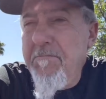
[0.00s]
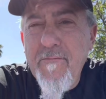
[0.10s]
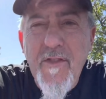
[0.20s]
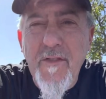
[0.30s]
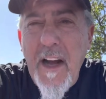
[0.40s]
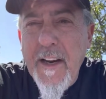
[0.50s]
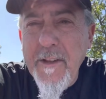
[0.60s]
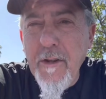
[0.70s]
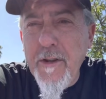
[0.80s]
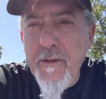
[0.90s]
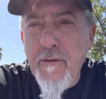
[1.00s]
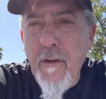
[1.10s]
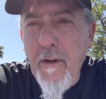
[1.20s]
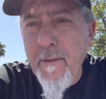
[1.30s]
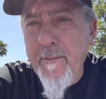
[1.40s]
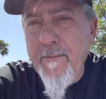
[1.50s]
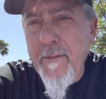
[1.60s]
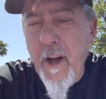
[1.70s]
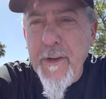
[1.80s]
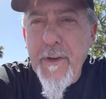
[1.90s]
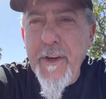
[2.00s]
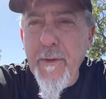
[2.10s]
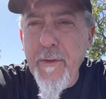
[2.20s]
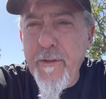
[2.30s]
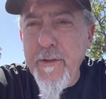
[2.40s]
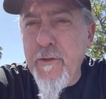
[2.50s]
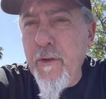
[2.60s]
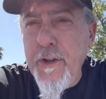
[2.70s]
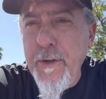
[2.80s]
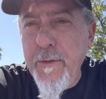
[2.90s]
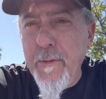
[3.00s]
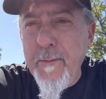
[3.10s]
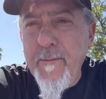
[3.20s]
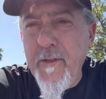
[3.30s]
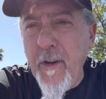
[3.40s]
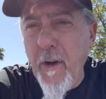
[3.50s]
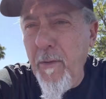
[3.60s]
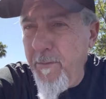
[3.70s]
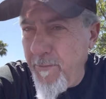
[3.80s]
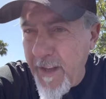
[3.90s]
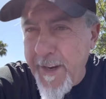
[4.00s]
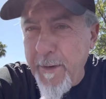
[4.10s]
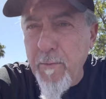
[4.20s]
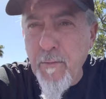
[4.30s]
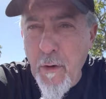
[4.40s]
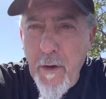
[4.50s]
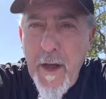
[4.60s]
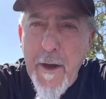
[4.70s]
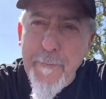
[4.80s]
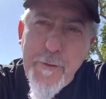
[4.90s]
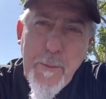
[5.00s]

It's not in your control. All you can do is control you. So let it roll off your